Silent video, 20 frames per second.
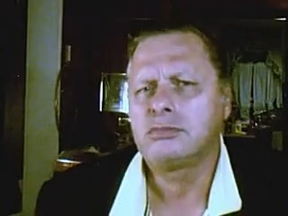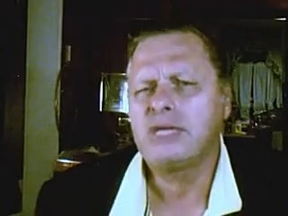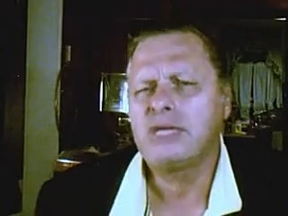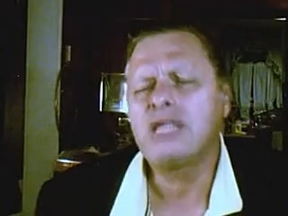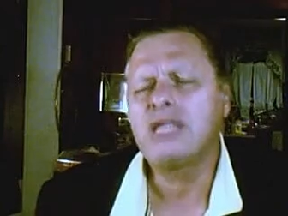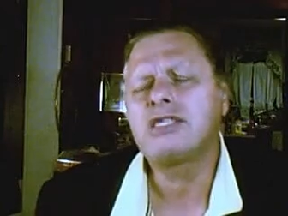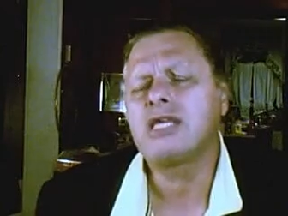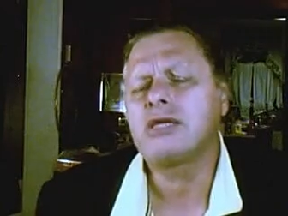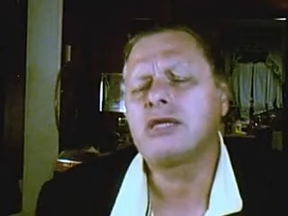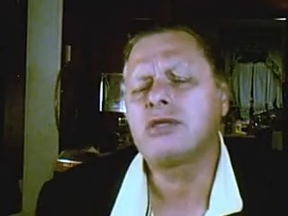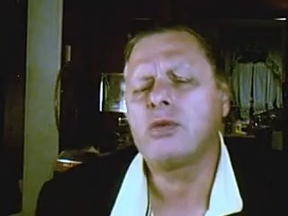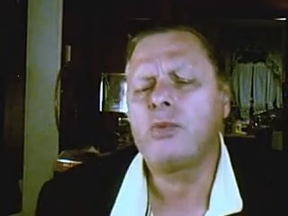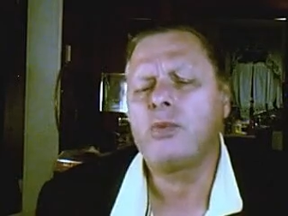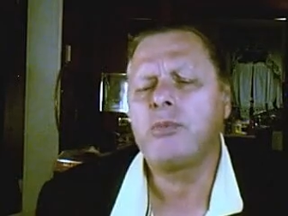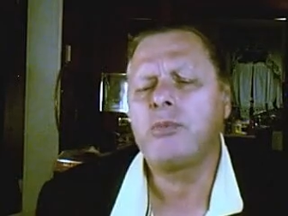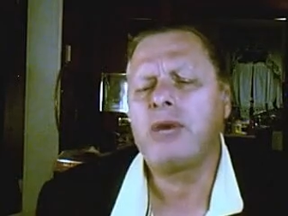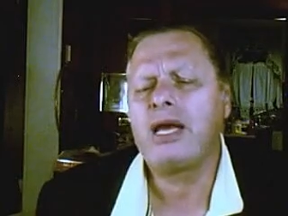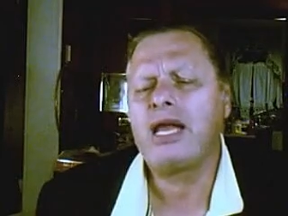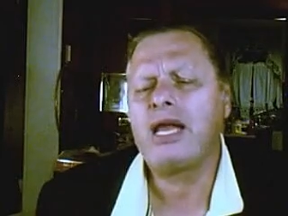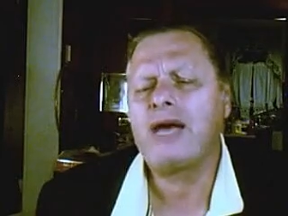That's something
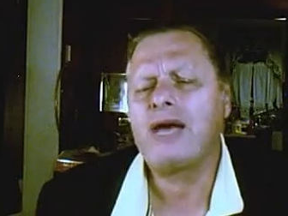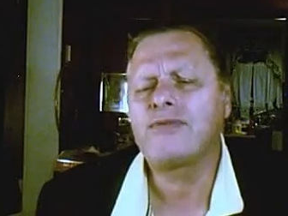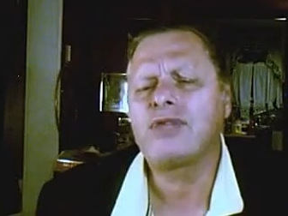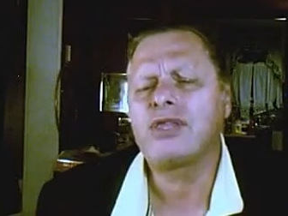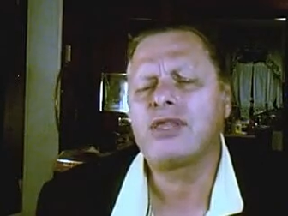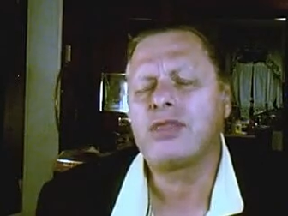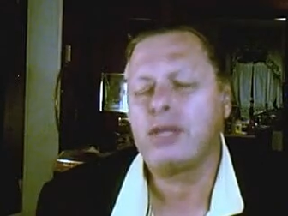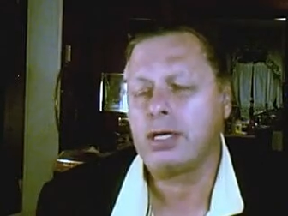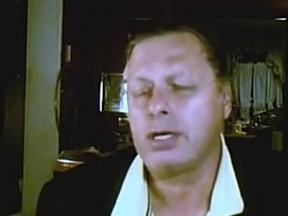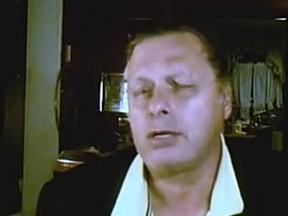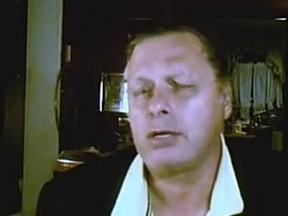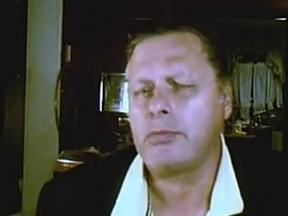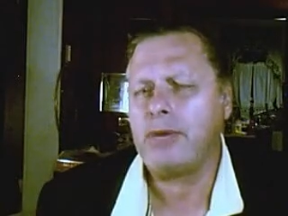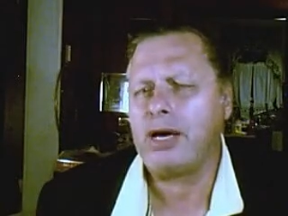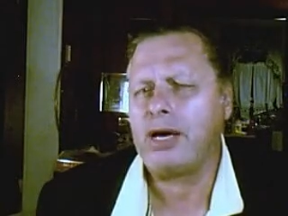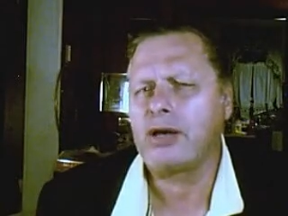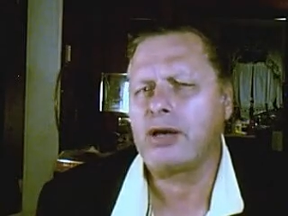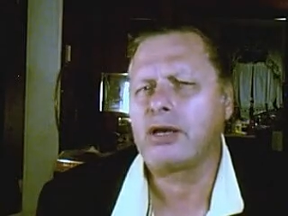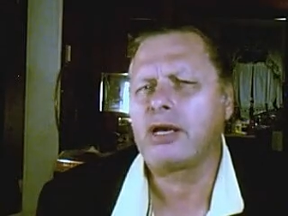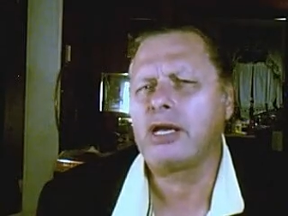we might have to think
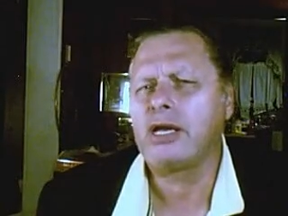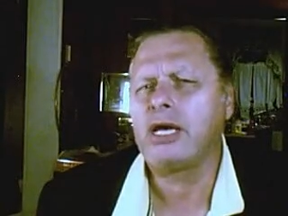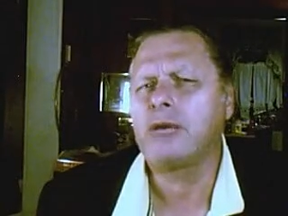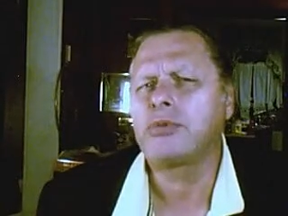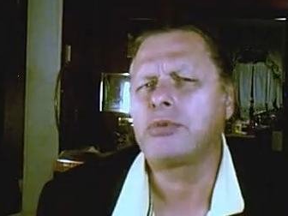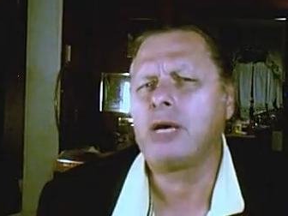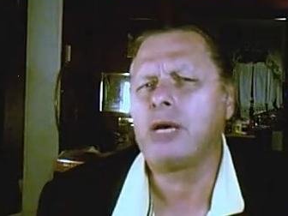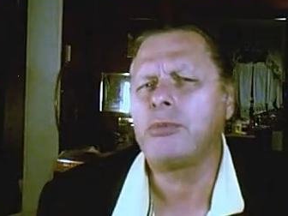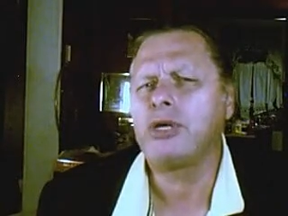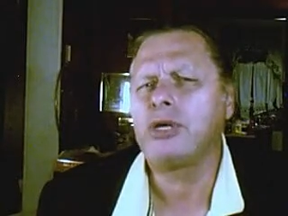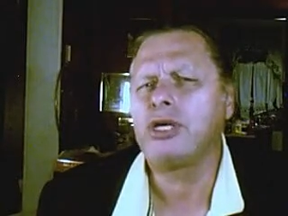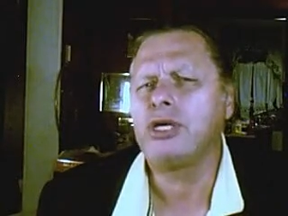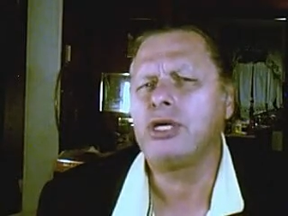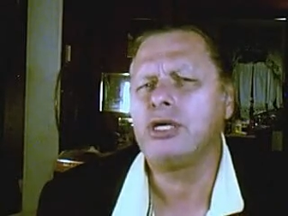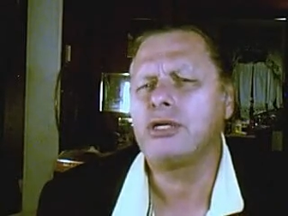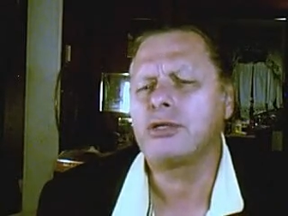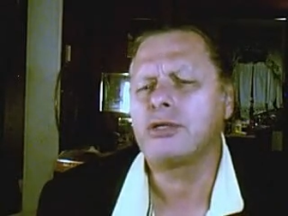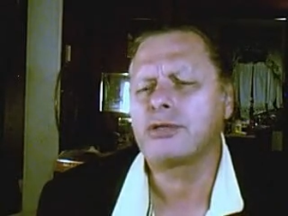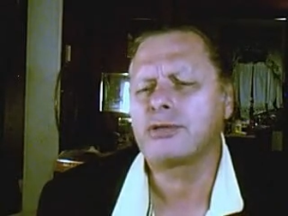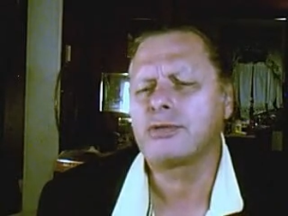about in the upcoming
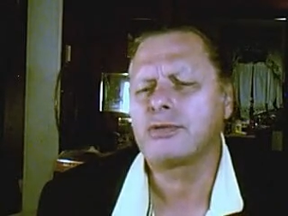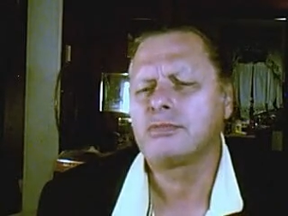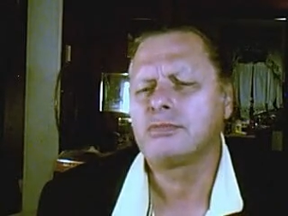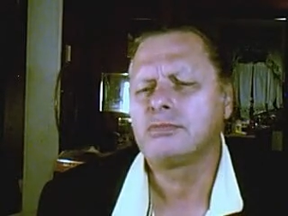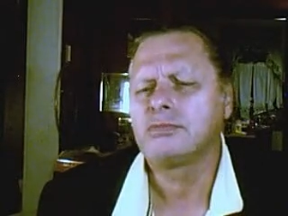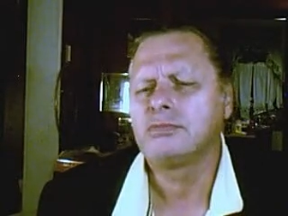years.